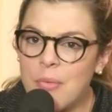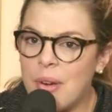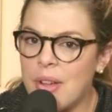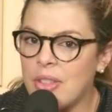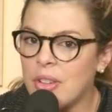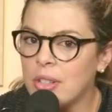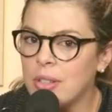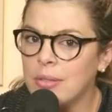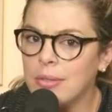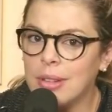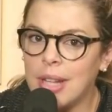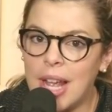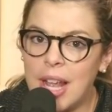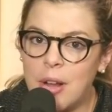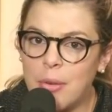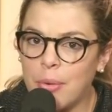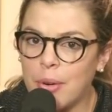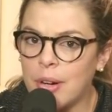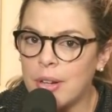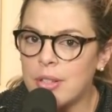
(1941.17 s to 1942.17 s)
whether you
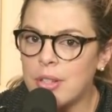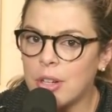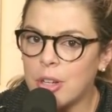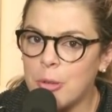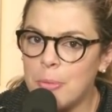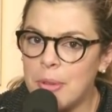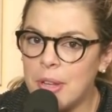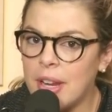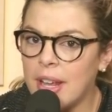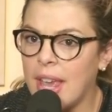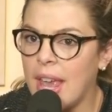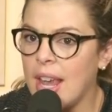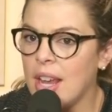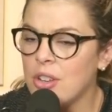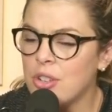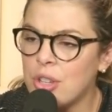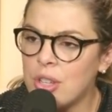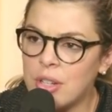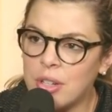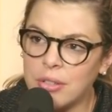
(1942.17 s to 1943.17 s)
like words or
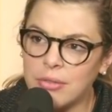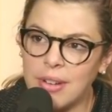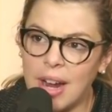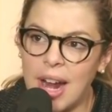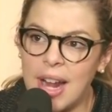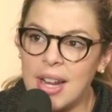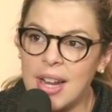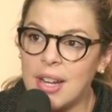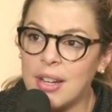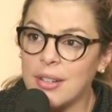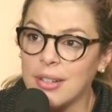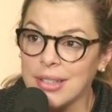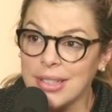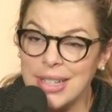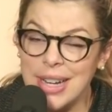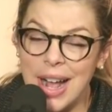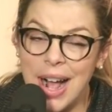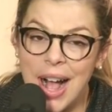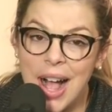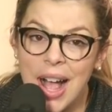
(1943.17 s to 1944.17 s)
communication or writing or
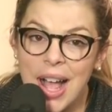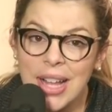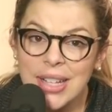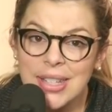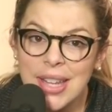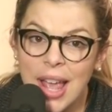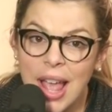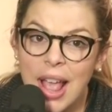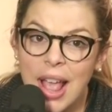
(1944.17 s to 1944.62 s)
not,